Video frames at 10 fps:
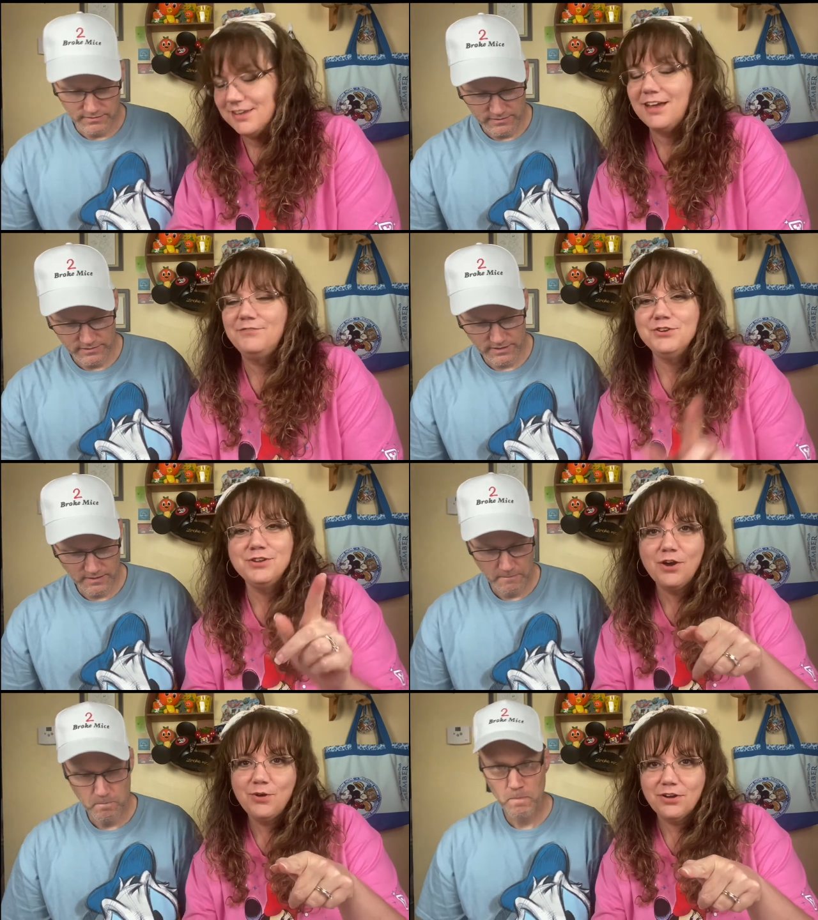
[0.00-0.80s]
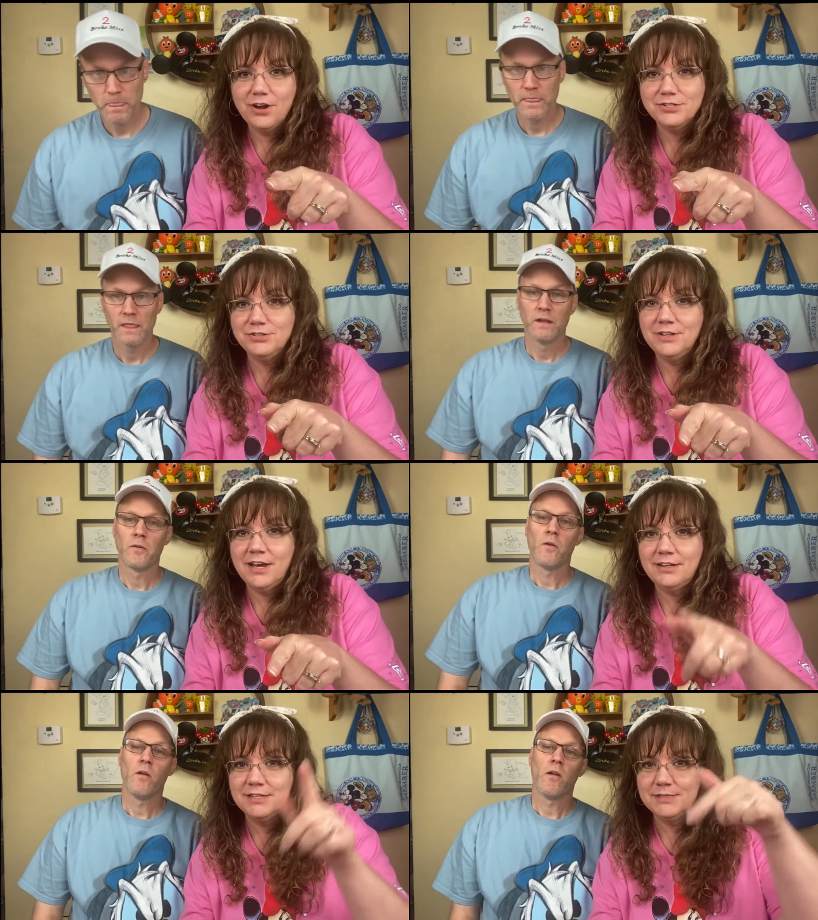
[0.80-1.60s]
Speaker 1: Yeah, if you know what cartoon that
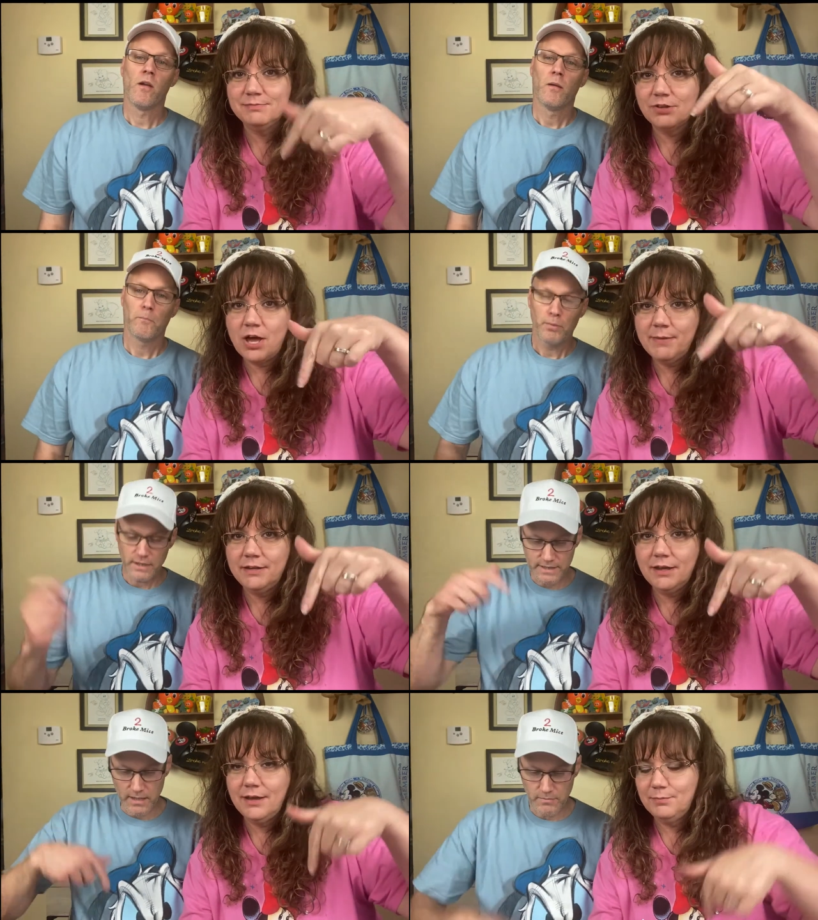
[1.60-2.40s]
is, comment Put it down,